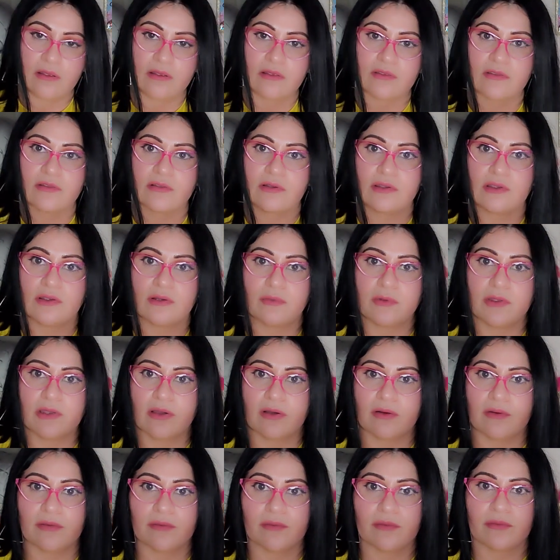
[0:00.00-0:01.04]
So here we
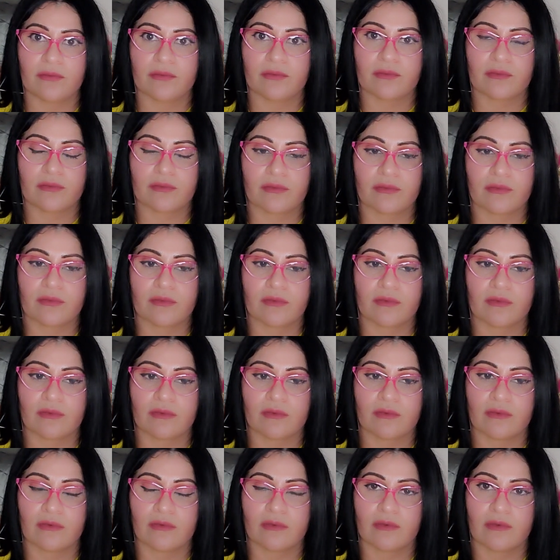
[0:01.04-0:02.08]
go.
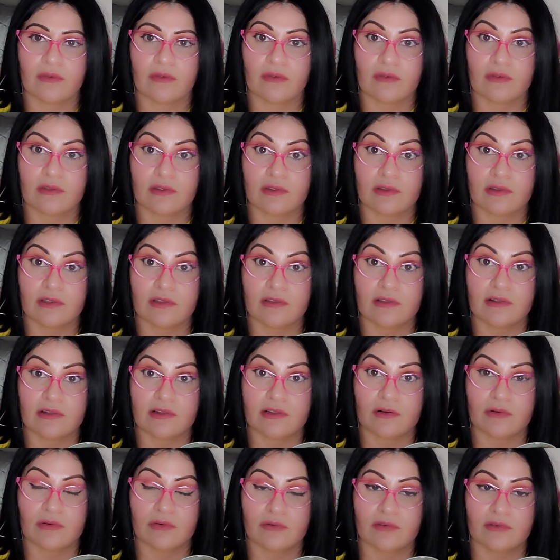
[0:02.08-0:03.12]
So this
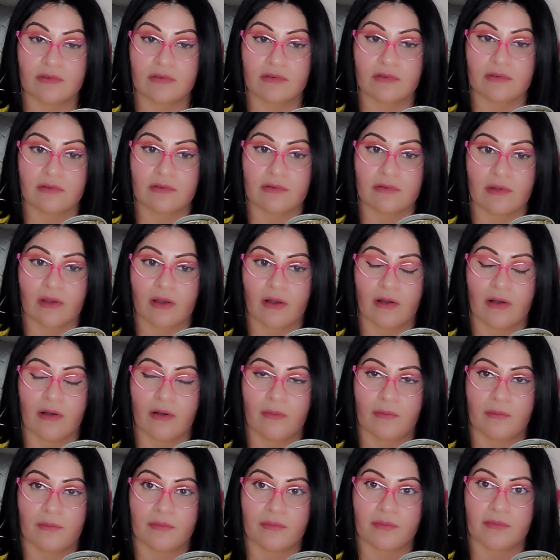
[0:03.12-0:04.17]
little
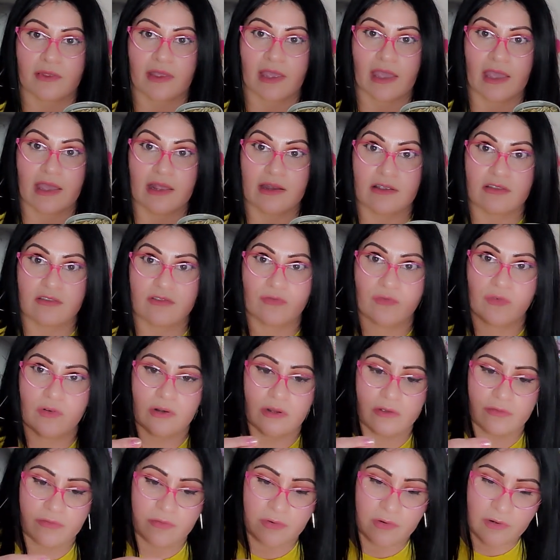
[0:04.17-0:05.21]
um, can is full
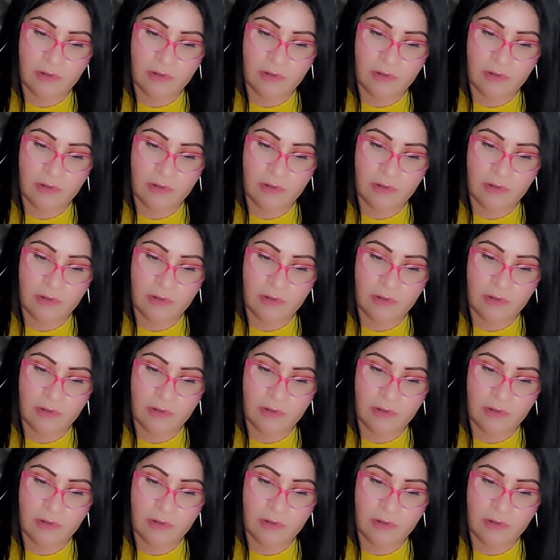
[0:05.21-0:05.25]
of